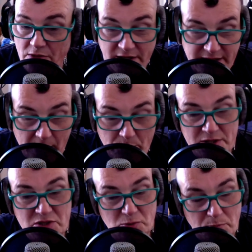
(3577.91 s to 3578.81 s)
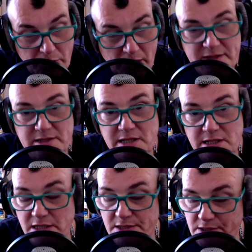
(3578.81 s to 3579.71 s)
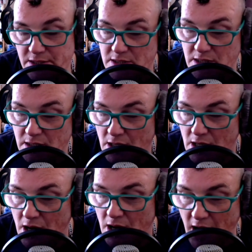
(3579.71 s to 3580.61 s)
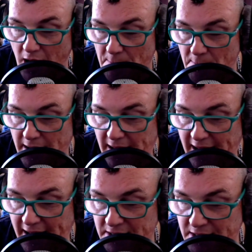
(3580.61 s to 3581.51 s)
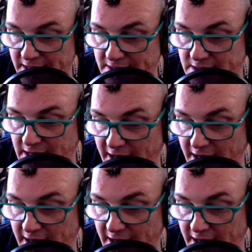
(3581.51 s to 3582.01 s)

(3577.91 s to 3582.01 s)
The camera is surprisingly decent. Um, and it's got a